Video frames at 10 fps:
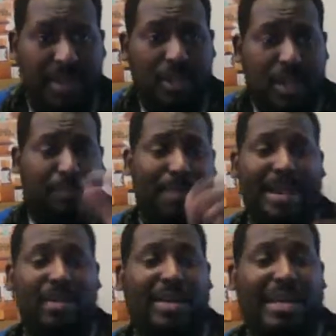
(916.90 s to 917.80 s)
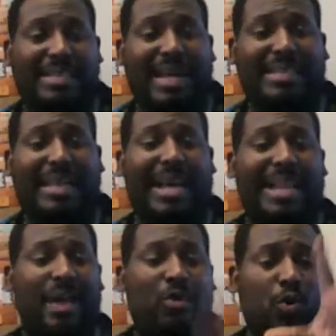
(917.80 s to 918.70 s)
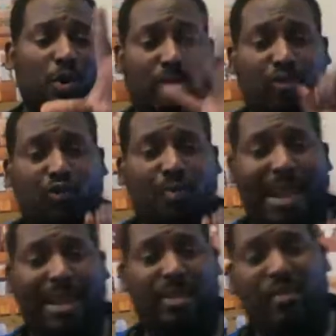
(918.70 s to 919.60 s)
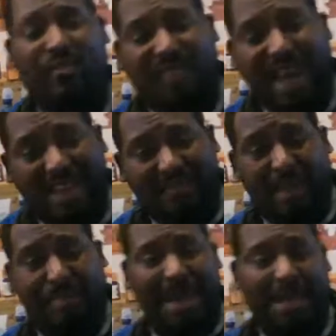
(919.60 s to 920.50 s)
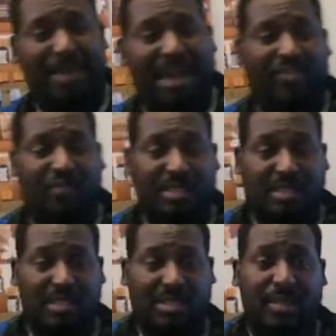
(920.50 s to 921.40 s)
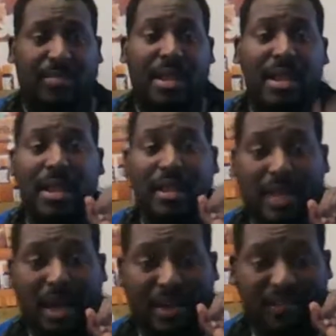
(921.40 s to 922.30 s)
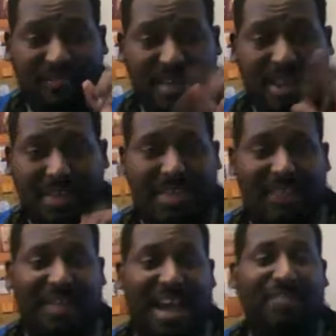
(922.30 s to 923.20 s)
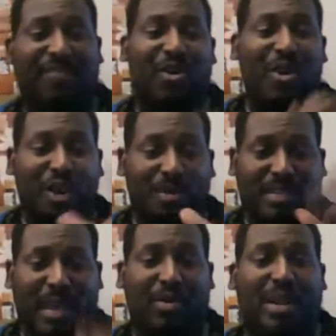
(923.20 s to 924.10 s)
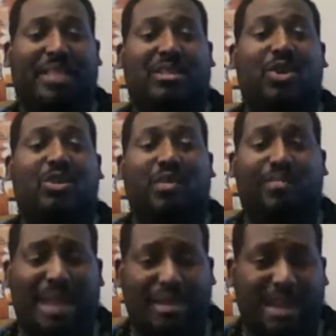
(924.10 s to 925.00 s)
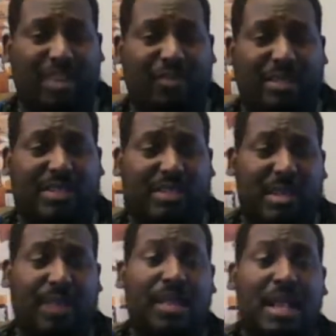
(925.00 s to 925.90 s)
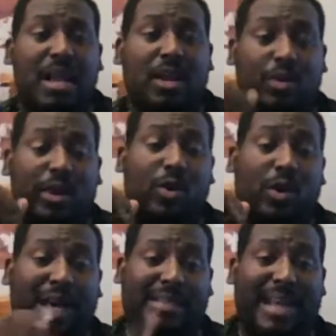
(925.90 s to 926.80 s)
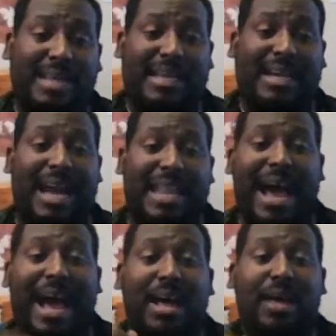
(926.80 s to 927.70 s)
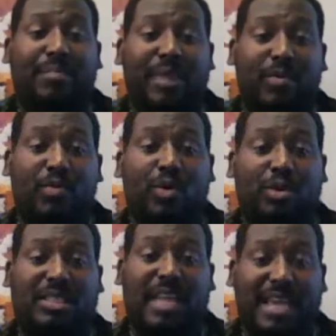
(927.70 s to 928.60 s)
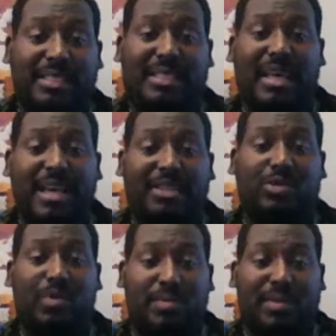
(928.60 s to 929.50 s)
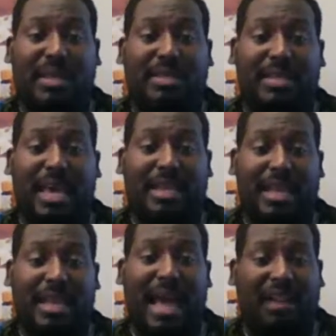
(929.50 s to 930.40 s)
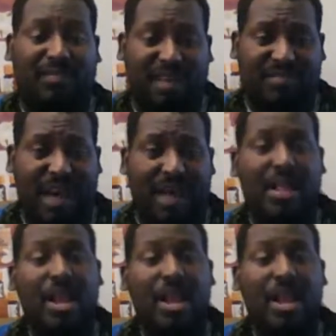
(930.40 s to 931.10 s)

N'a parlé de cascara sagada, nous connaissons toujours parler de the body management system, the 5 herbs that we like to use for body management system. We know cascara sagada, beetroots, ACS, 3Bs, and then alfalfa.